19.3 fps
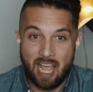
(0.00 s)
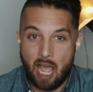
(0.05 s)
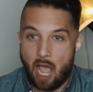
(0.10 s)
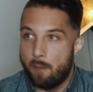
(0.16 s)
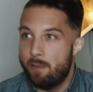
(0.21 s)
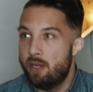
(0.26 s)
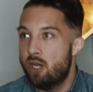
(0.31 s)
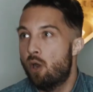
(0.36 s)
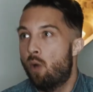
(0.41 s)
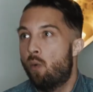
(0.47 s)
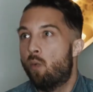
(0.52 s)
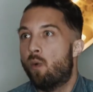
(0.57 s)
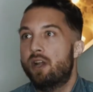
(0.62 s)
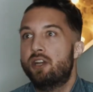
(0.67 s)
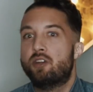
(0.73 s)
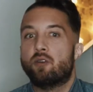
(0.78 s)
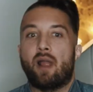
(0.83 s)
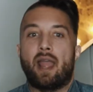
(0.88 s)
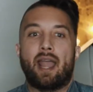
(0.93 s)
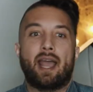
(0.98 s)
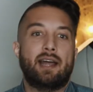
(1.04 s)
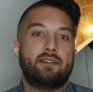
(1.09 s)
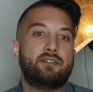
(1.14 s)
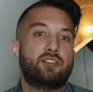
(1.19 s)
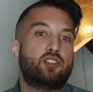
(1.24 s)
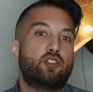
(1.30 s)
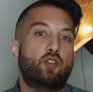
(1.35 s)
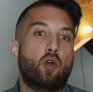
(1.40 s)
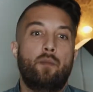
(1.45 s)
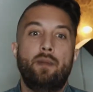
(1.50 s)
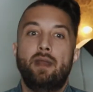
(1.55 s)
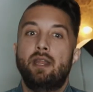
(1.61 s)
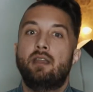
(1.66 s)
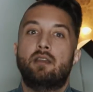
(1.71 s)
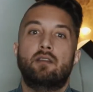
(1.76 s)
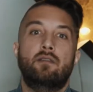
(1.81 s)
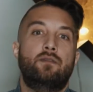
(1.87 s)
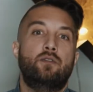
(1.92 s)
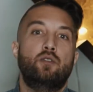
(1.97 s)
I mean, no wonder I got so many
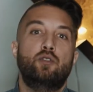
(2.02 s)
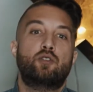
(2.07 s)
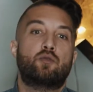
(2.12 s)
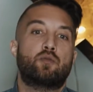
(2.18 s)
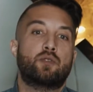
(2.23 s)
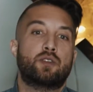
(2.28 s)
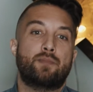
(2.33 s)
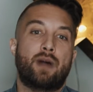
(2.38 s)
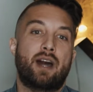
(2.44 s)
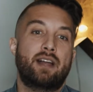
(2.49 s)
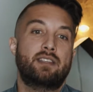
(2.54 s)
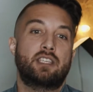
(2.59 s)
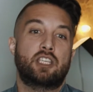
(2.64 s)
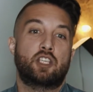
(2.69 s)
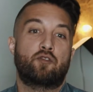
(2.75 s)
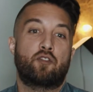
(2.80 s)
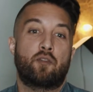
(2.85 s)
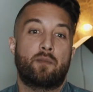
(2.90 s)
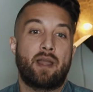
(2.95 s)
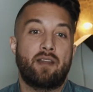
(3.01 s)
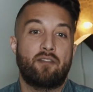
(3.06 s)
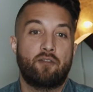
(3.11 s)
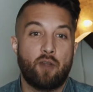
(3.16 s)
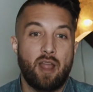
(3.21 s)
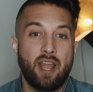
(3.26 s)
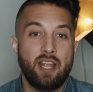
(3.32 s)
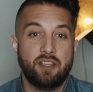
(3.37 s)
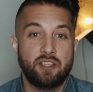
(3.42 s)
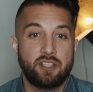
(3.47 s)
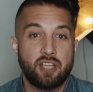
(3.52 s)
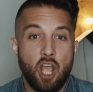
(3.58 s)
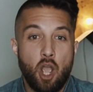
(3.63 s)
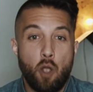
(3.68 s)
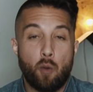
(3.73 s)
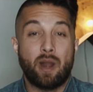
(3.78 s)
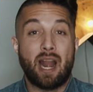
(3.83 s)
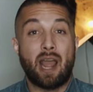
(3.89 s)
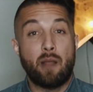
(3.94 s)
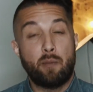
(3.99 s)
confused responses from my friends
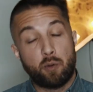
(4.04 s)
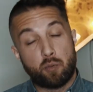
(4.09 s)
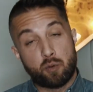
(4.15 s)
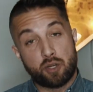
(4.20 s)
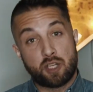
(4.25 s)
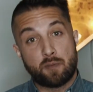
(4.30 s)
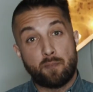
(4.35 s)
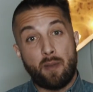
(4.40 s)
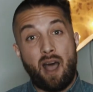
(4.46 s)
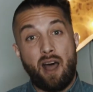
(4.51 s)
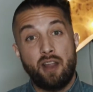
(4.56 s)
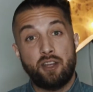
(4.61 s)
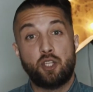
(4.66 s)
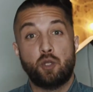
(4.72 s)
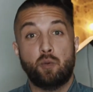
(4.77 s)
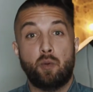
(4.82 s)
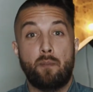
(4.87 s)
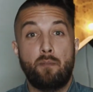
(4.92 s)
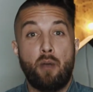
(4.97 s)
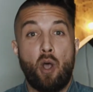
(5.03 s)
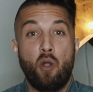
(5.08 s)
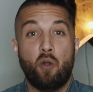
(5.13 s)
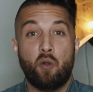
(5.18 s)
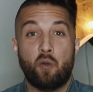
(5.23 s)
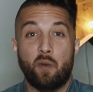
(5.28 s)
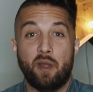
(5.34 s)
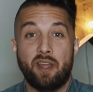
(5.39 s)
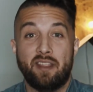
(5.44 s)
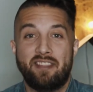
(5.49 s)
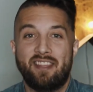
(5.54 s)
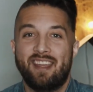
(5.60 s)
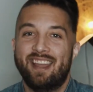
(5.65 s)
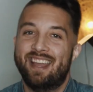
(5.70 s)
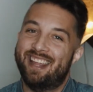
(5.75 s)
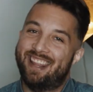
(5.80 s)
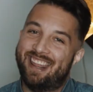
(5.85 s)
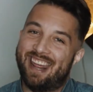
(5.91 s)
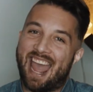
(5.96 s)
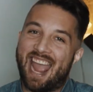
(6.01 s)
when I would respond to a poke with,
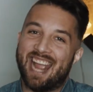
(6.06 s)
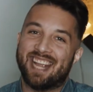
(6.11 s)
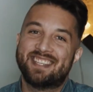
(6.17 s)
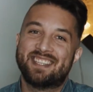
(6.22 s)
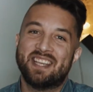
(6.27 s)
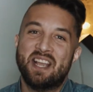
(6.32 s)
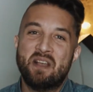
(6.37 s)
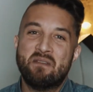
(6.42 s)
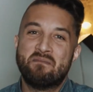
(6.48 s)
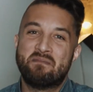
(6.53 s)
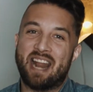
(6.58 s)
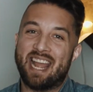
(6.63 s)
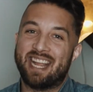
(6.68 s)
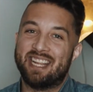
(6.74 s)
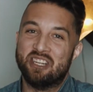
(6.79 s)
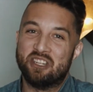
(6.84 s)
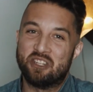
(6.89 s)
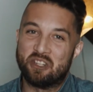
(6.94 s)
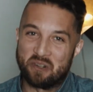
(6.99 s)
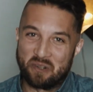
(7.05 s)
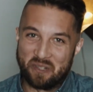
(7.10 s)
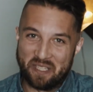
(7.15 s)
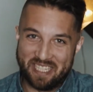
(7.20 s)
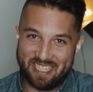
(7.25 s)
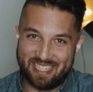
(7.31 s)
"Thanks, but I can surely